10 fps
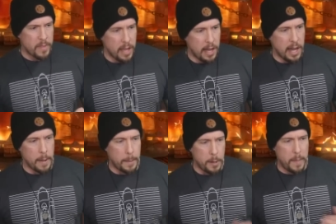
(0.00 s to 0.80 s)

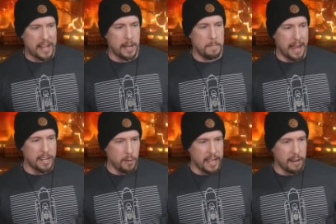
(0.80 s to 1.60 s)
I'm going to put it back on
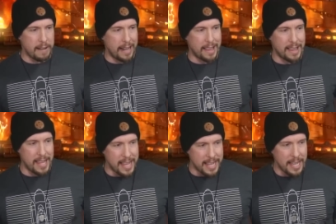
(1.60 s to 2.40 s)
manual here, and I
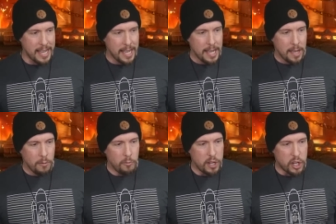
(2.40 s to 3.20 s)
think
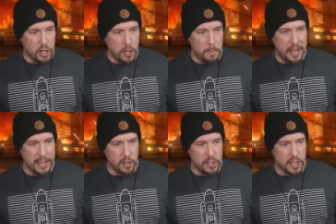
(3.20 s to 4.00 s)
we should
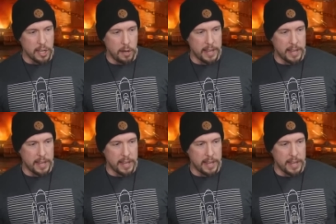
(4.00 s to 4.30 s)
be good to go